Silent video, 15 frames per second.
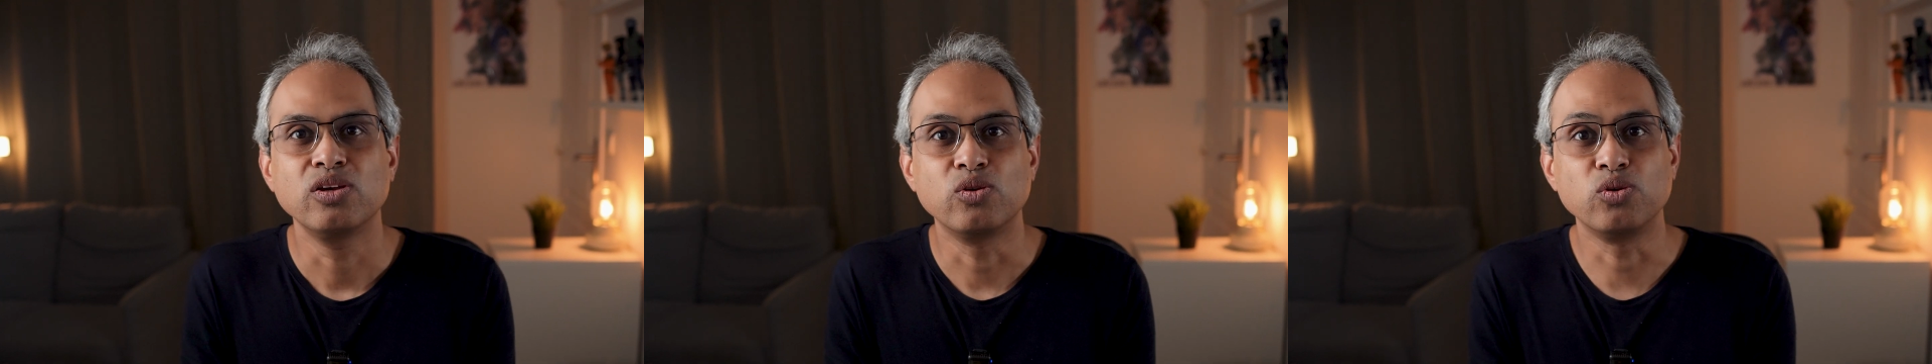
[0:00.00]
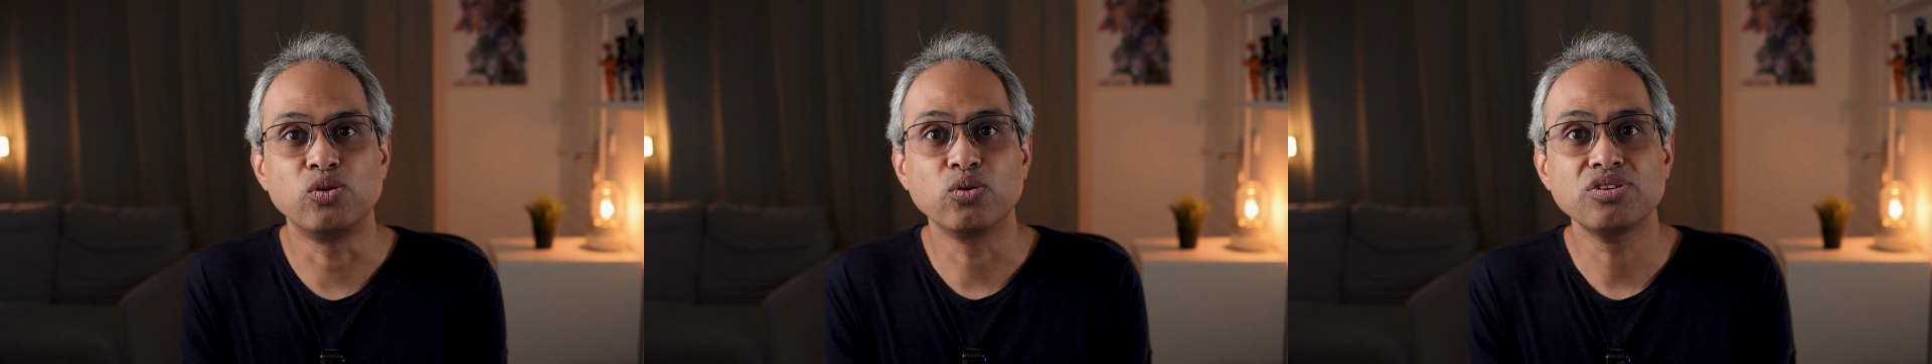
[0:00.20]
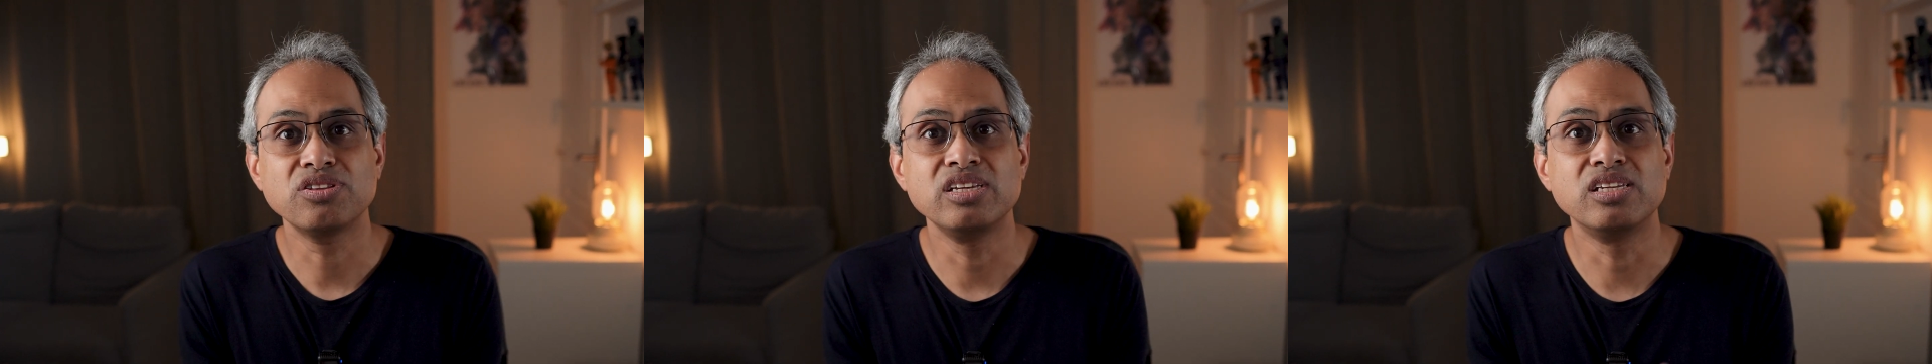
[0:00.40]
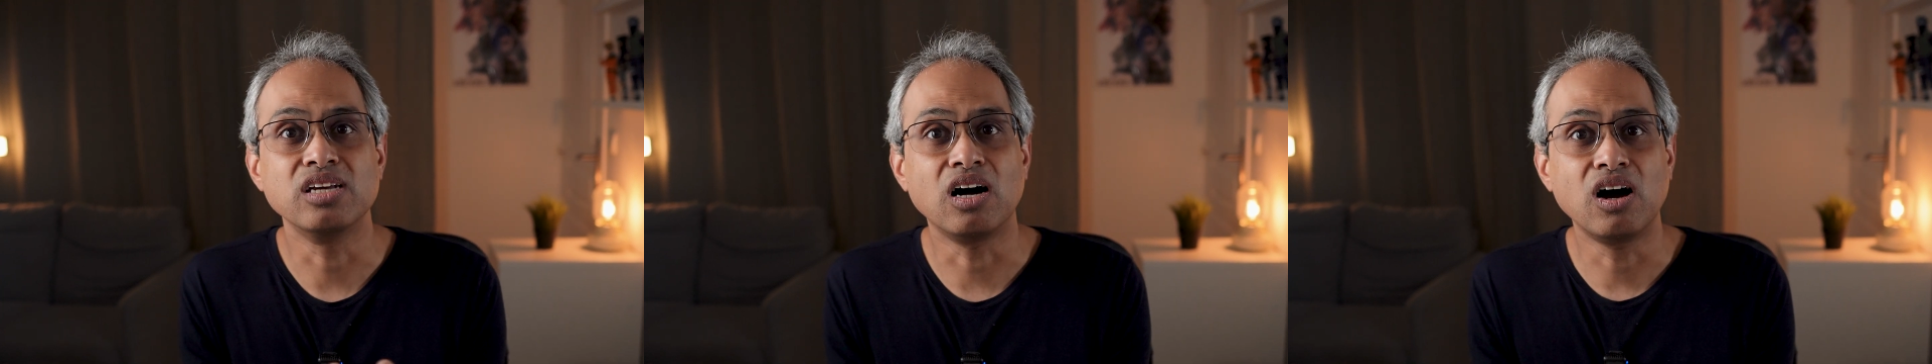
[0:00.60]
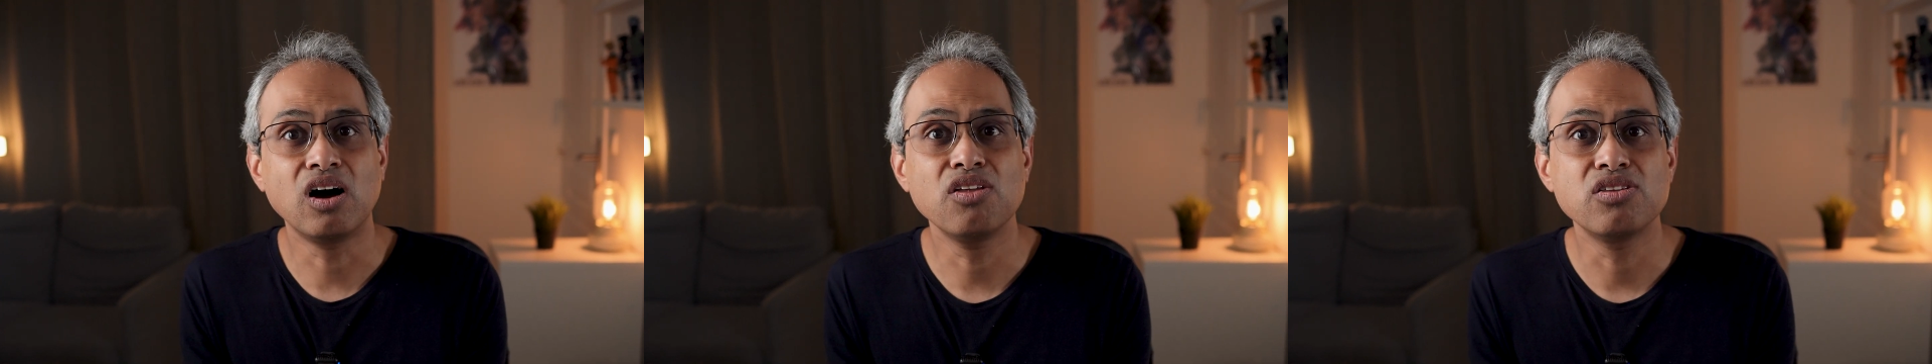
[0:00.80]
you don't need
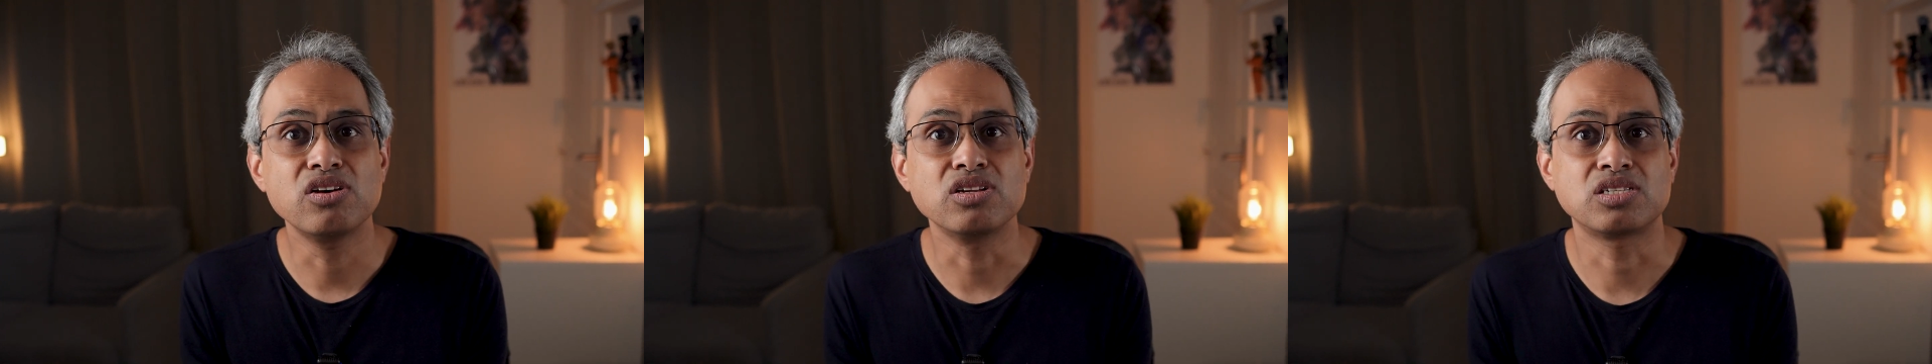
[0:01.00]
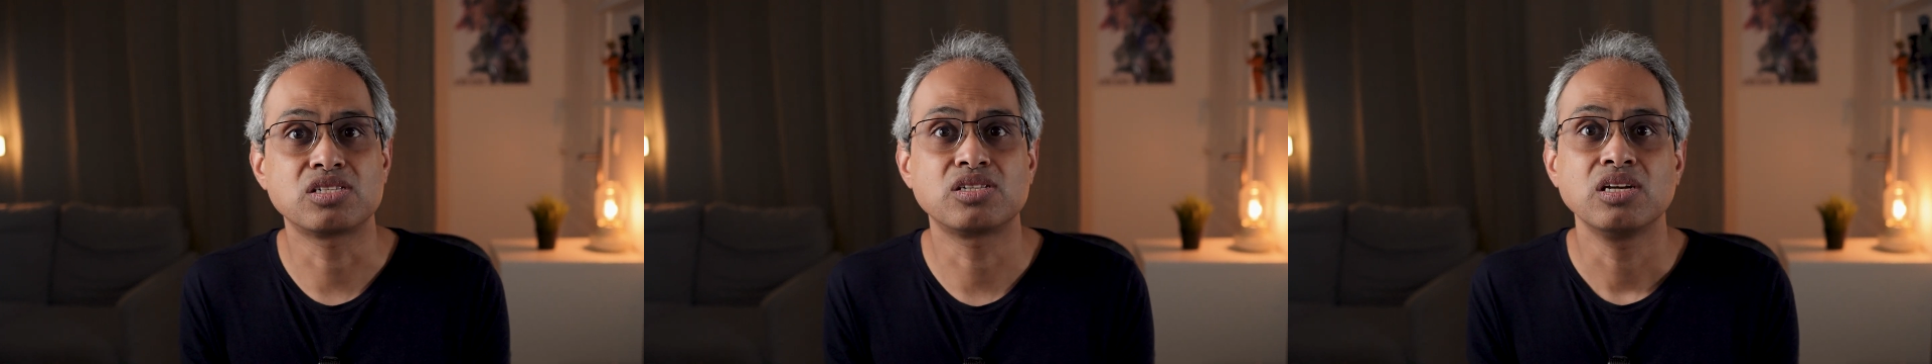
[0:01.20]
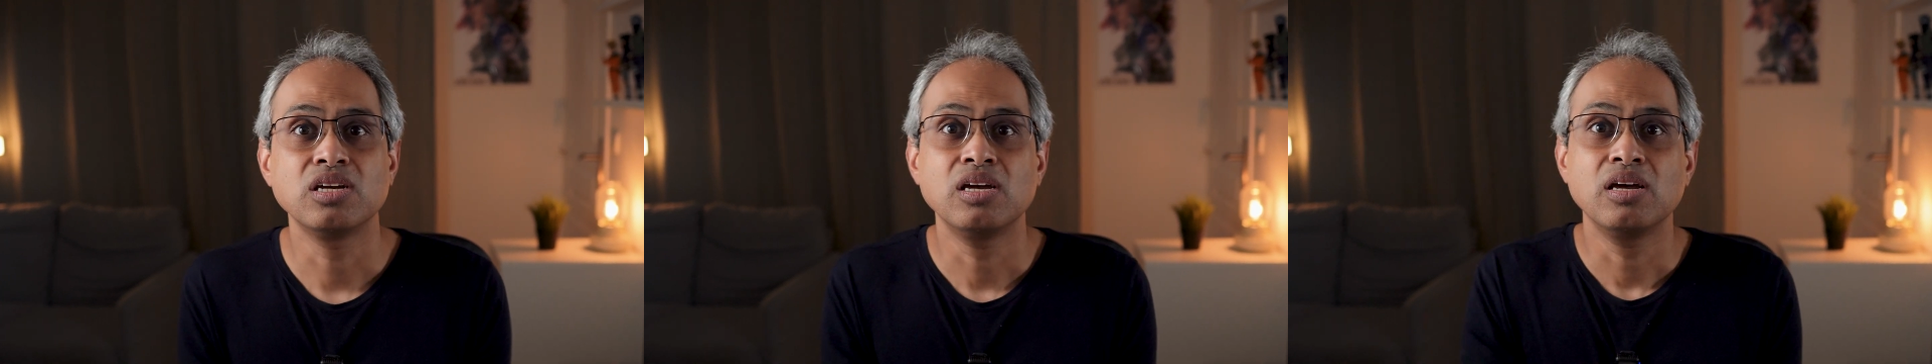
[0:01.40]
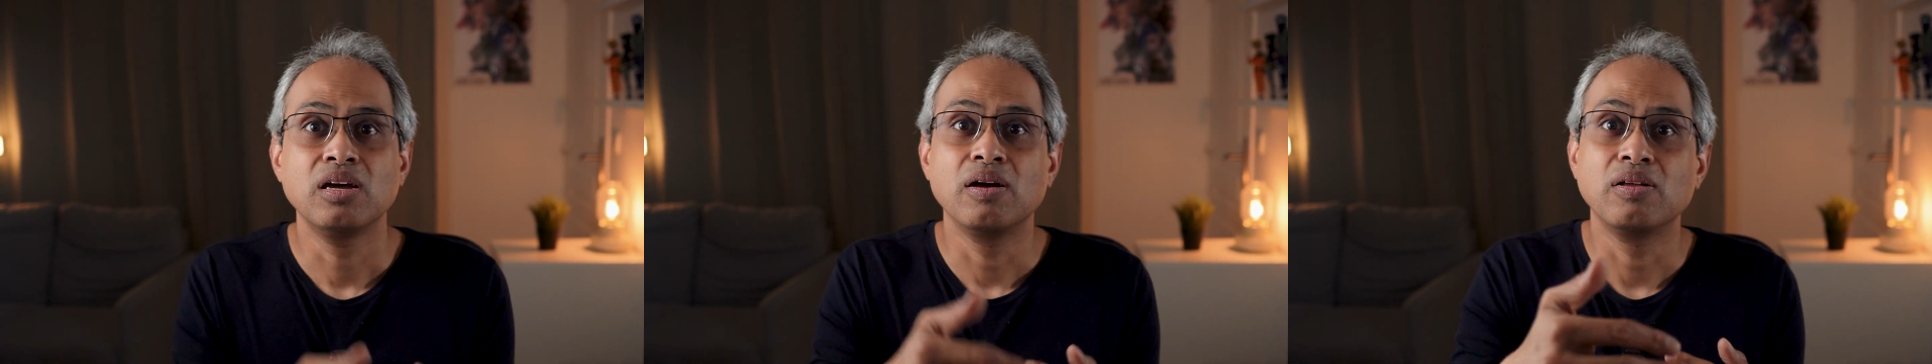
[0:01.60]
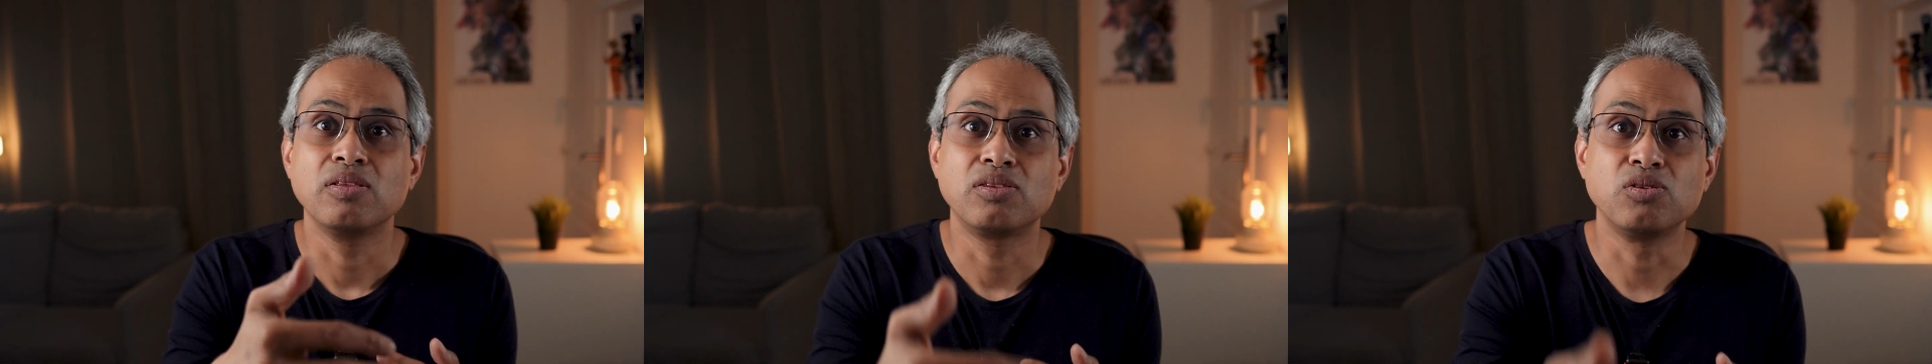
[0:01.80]
others
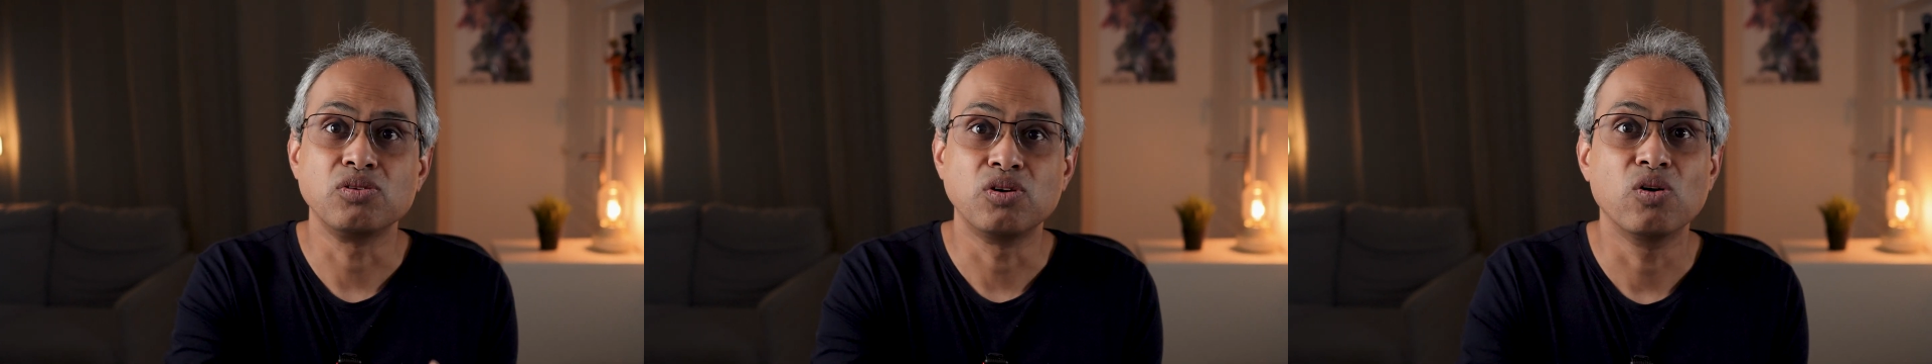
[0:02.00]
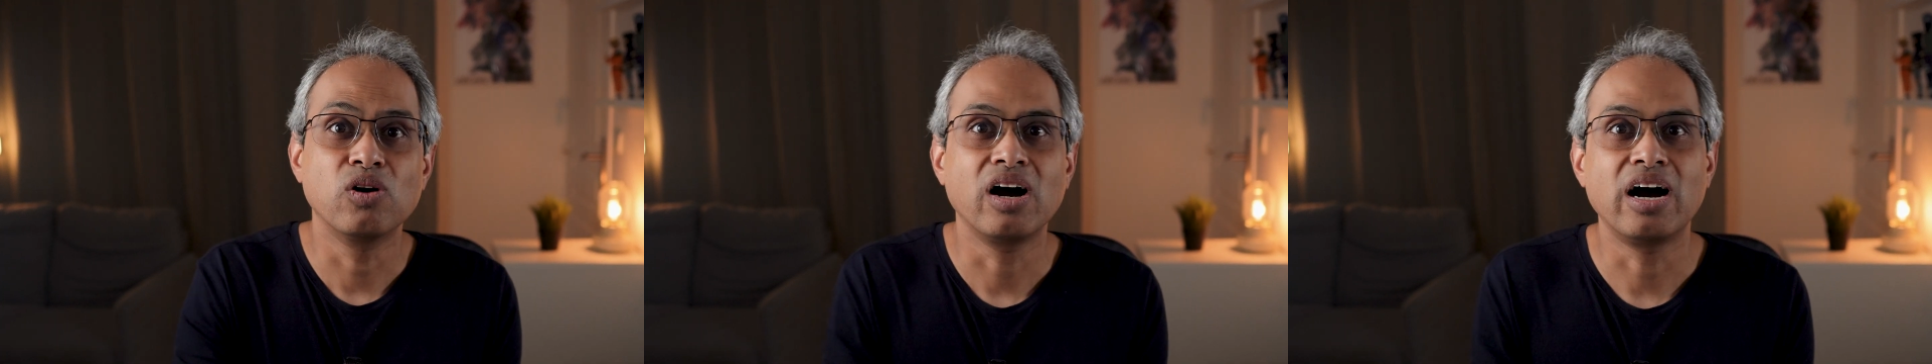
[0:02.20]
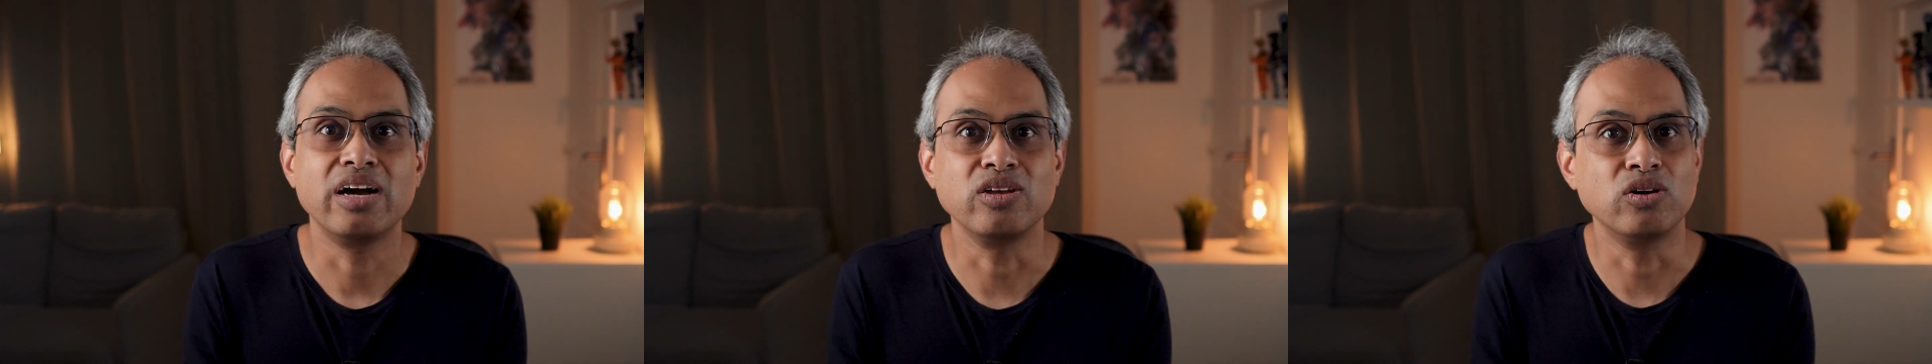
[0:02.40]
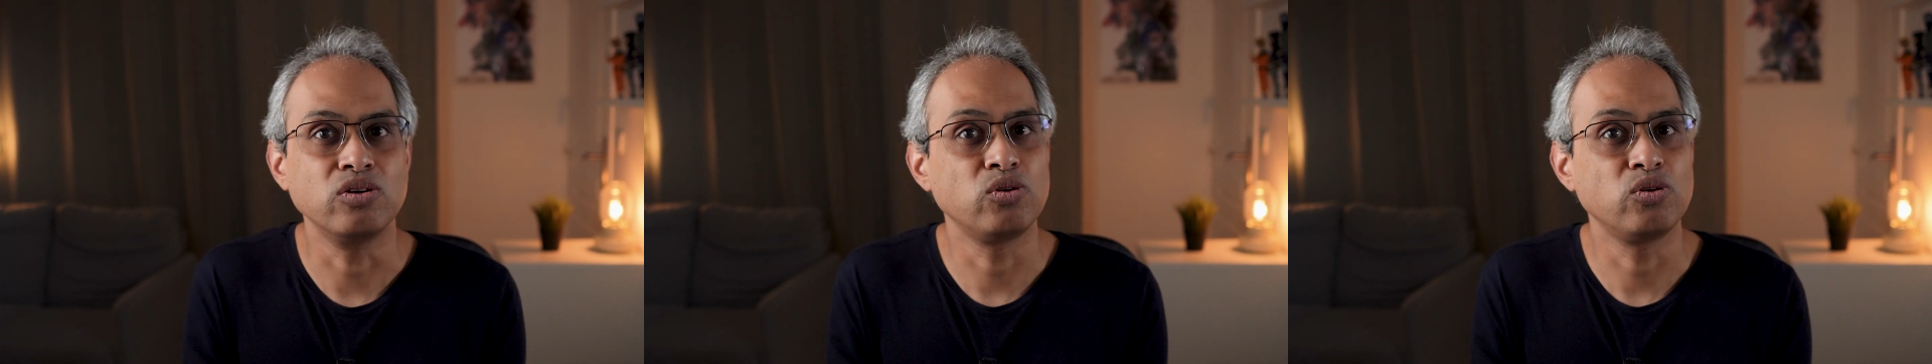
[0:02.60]
to go higher.